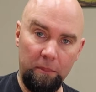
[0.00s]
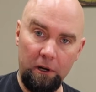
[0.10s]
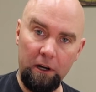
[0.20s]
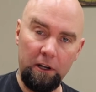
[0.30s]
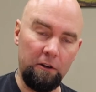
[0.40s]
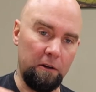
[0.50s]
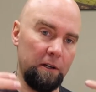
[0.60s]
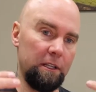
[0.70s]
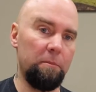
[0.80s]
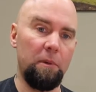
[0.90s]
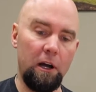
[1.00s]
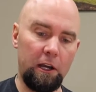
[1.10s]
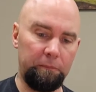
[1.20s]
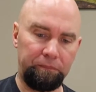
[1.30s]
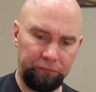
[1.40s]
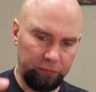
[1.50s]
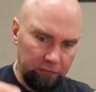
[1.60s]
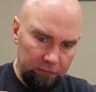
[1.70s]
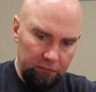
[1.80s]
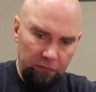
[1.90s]
mud or in the muck,
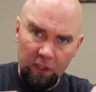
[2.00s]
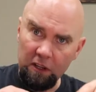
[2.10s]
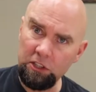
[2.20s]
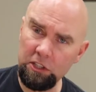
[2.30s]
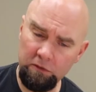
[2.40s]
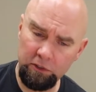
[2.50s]
just